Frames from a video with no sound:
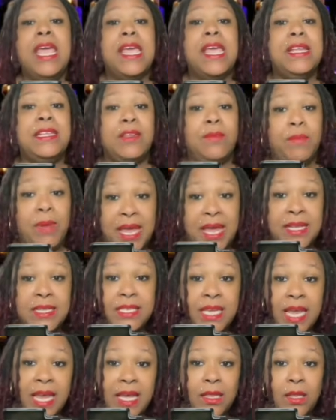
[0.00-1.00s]
He
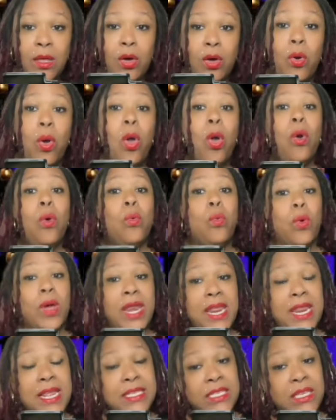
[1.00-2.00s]
demands Halo when
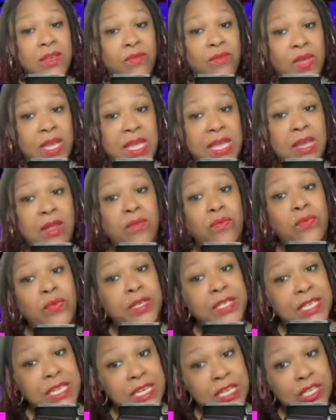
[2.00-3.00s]
it is convenient for
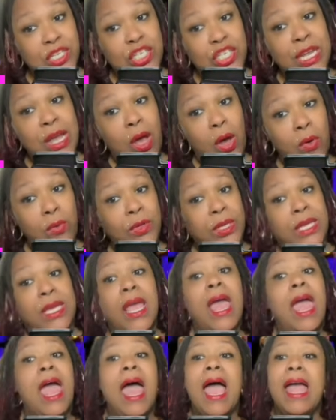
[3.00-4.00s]
DDG only.
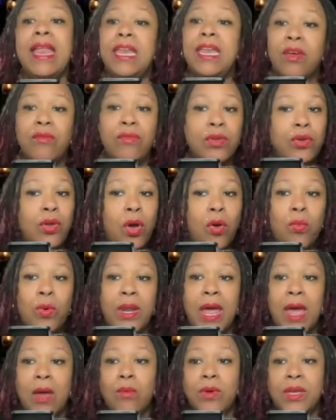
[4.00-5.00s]
I never know
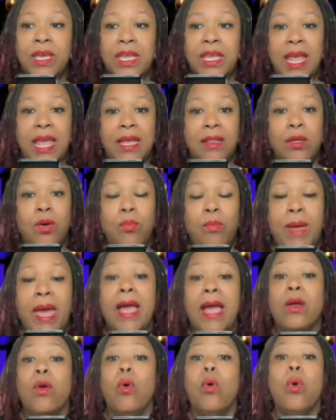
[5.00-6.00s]
when I will get Halo
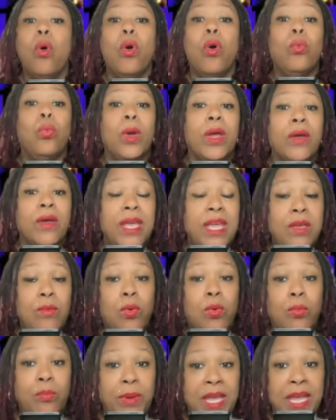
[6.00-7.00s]
back or where he
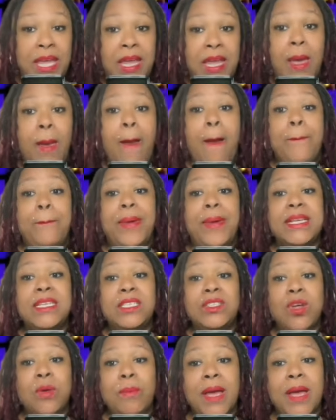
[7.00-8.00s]
will be.
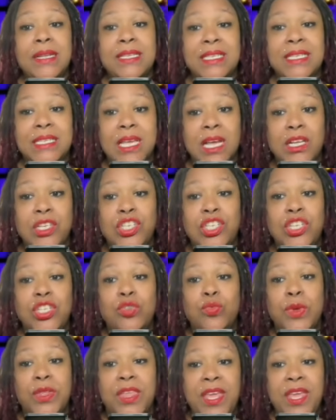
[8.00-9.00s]
Based on my
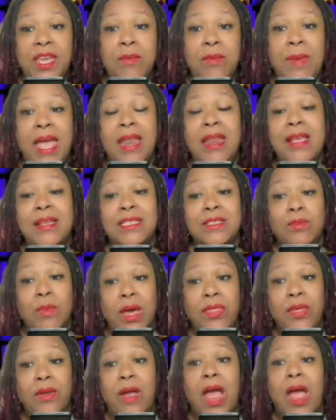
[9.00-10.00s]
discussions with him and his
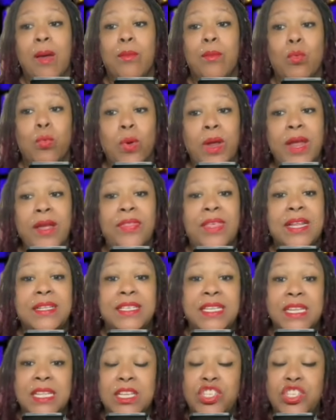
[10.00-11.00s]
mother, I'm aware that
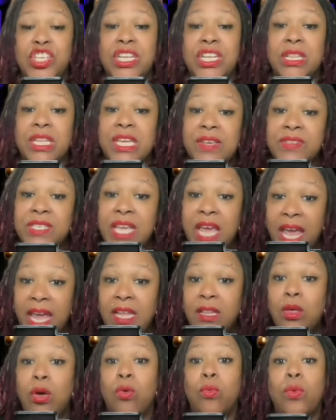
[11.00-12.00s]
DDG leaves
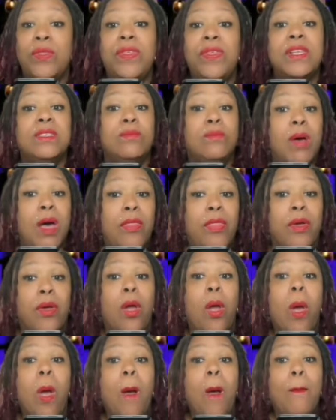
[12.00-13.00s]
Halo with his mother
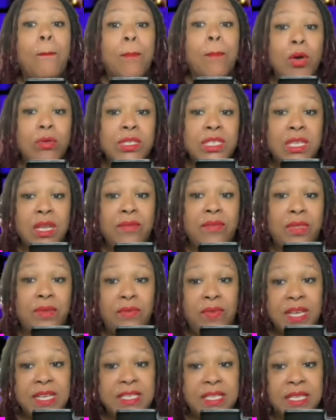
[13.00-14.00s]
most of the
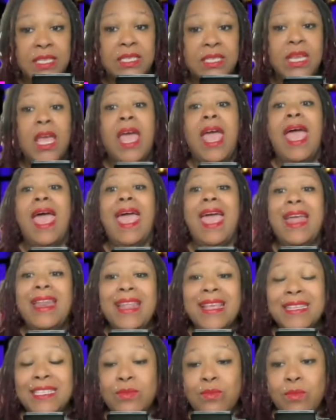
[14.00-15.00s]
visits, and
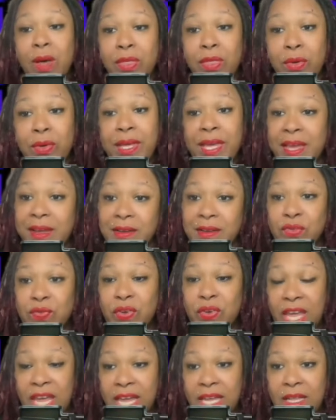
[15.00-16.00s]
his mother cares
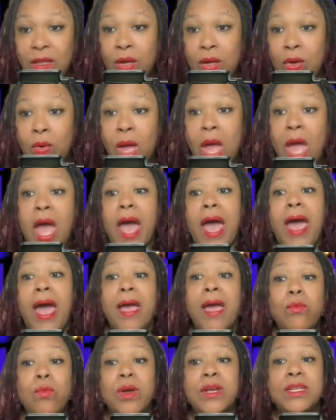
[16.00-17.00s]
for Halo.
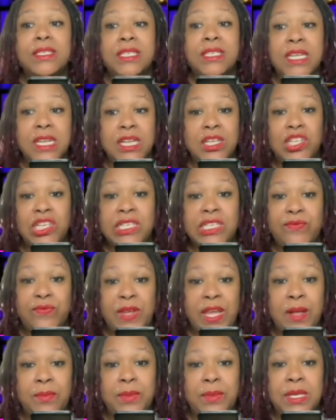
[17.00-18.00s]
I want DDG's
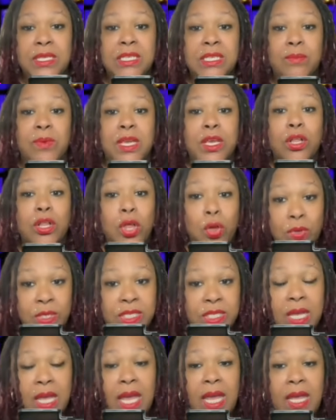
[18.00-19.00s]
family to be close
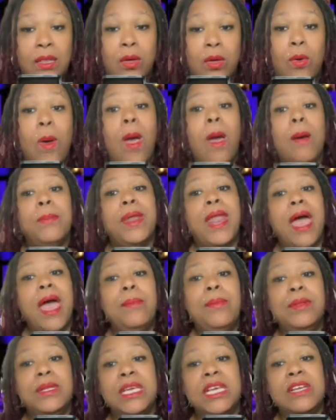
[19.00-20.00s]
to Halo, but I
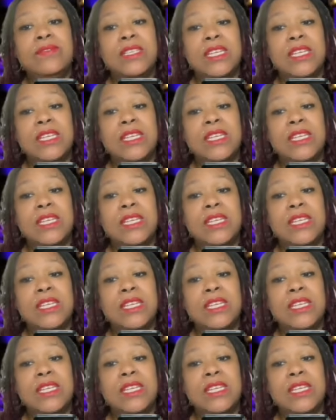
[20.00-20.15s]
believe